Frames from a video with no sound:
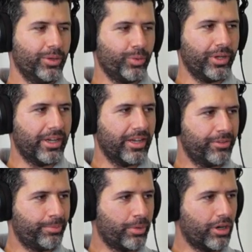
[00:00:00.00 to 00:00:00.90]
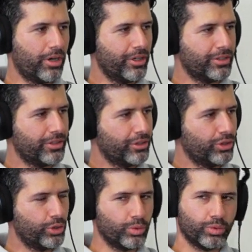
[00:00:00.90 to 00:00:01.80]
we have part
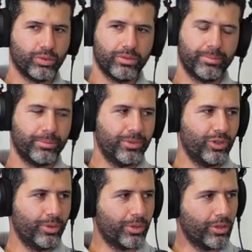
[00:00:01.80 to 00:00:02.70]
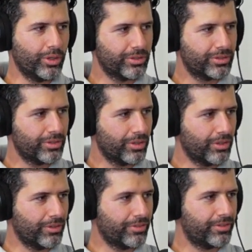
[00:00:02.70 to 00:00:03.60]
two, número dos
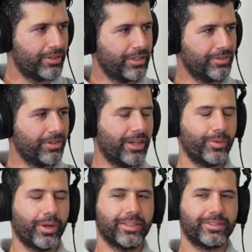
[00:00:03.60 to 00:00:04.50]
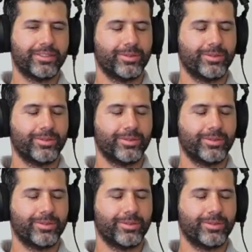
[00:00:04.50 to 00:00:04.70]
of DVA Rant,